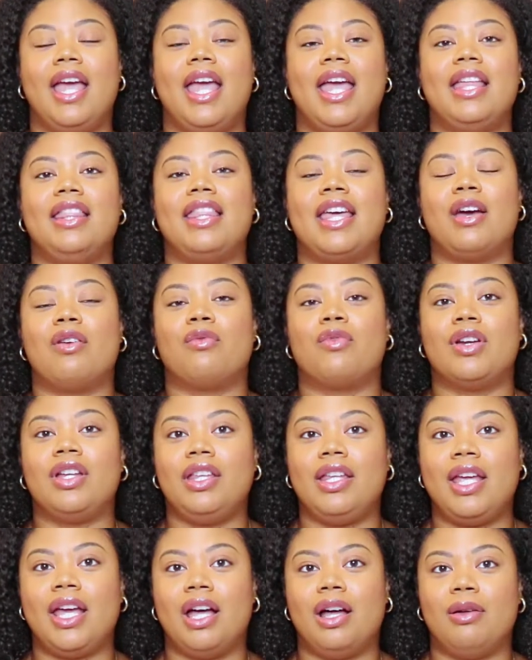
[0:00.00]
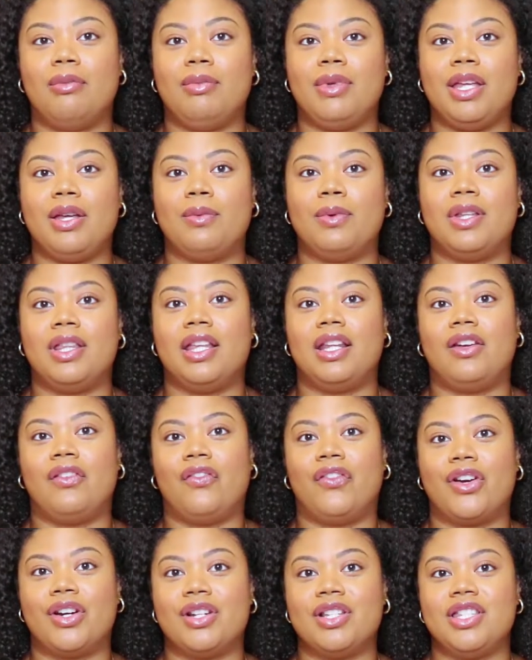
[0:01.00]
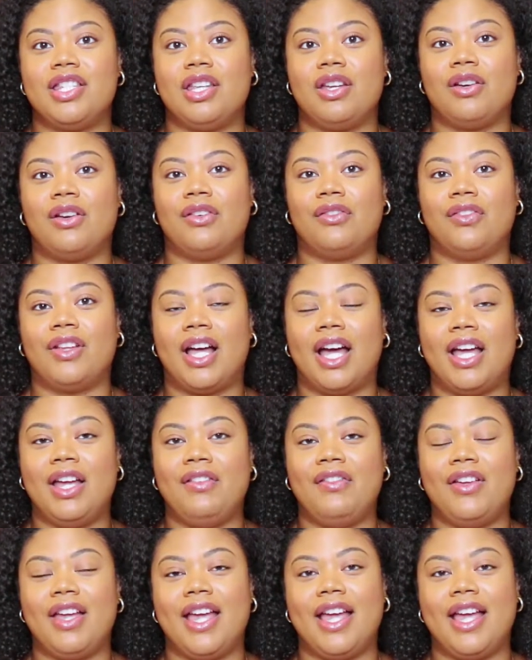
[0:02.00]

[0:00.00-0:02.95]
and that really helped me within the first year of life,